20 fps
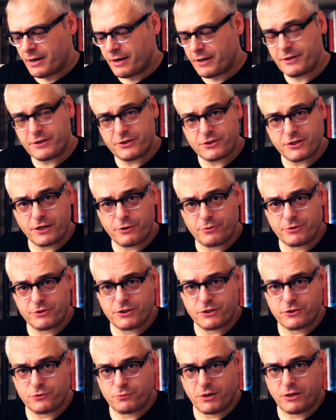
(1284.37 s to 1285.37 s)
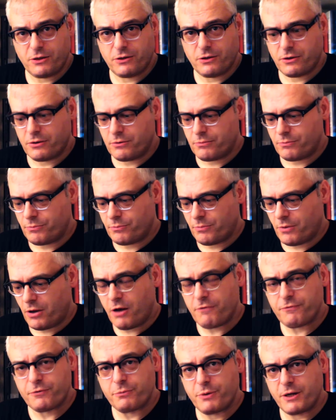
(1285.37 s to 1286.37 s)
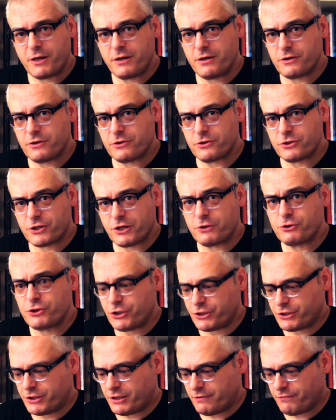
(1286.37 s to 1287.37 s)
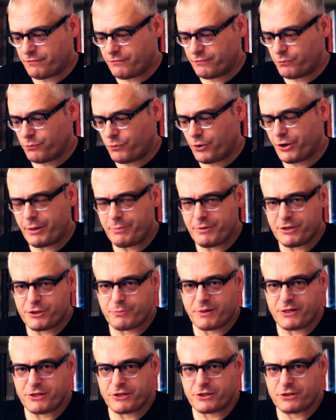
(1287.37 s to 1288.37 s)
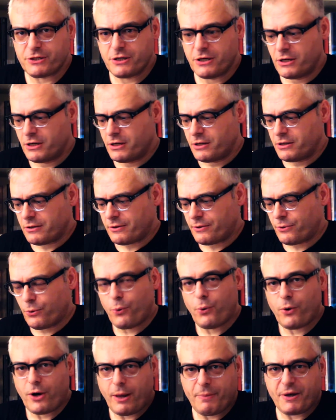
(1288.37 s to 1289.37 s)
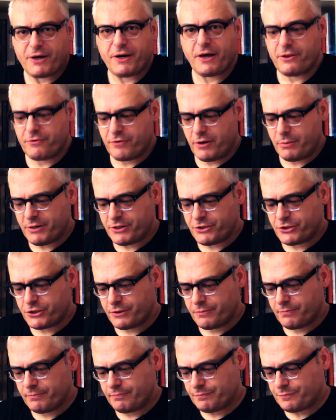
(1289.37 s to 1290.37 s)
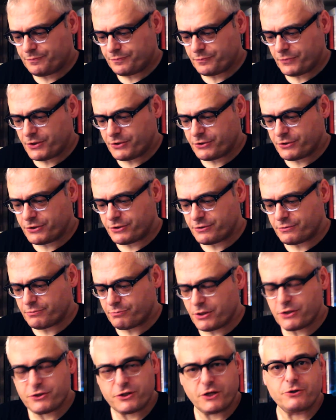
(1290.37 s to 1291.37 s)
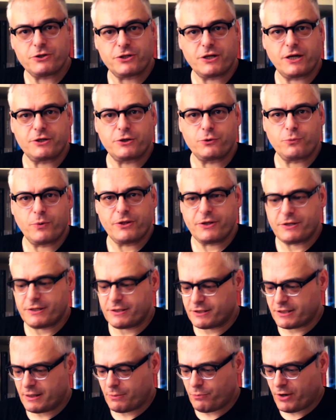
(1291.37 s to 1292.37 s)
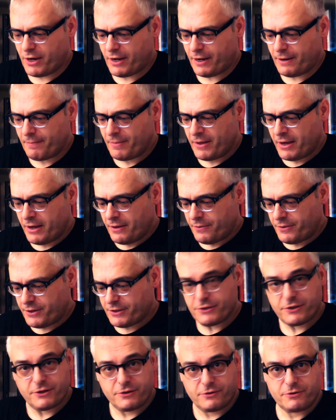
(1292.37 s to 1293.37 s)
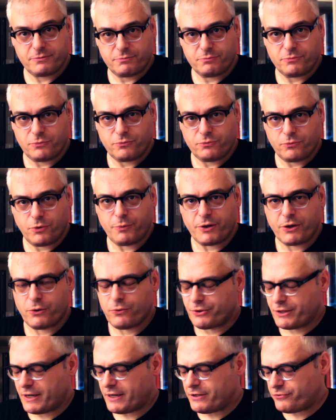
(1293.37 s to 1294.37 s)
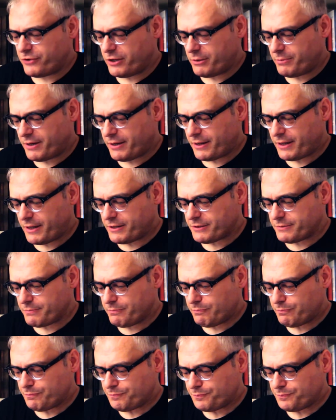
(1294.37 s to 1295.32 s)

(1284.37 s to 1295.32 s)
Now, these sequences will often be associative. One image may just call up another image that's associated with it in some way. This is what we call daydreaming, I guess.